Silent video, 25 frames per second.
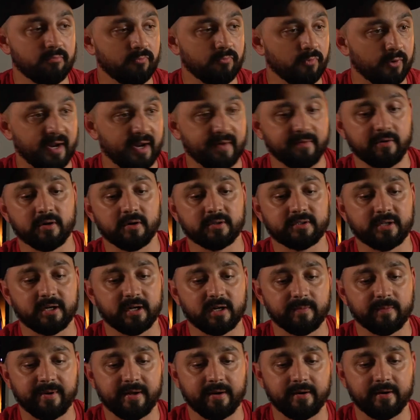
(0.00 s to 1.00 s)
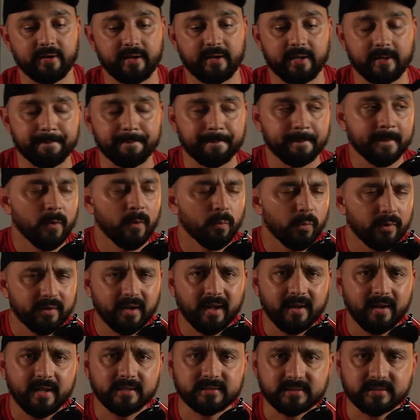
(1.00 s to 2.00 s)
We're never going to talk about it again. Well,
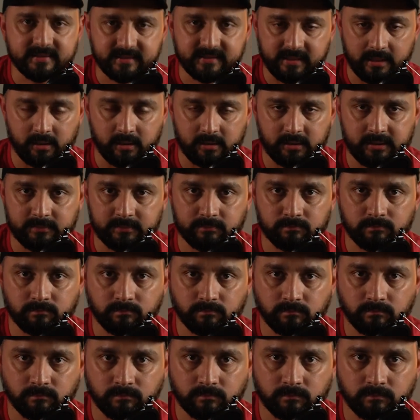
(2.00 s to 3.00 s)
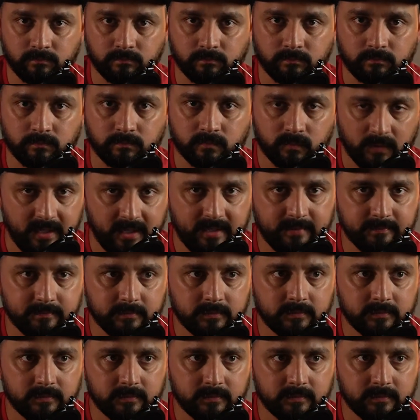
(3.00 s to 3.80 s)
not necessarily, right?